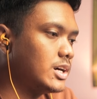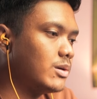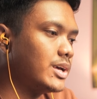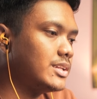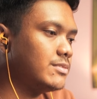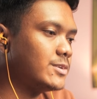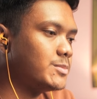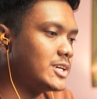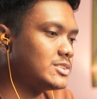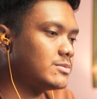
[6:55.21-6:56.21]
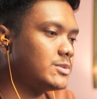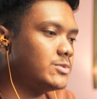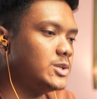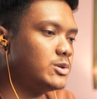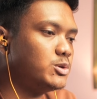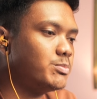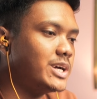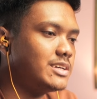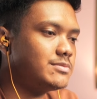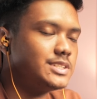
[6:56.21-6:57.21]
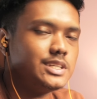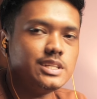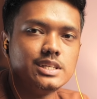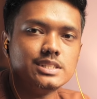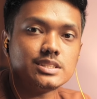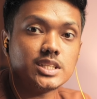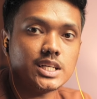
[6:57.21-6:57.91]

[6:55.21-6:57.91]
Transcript: Now at different parts of the video, you might have seen these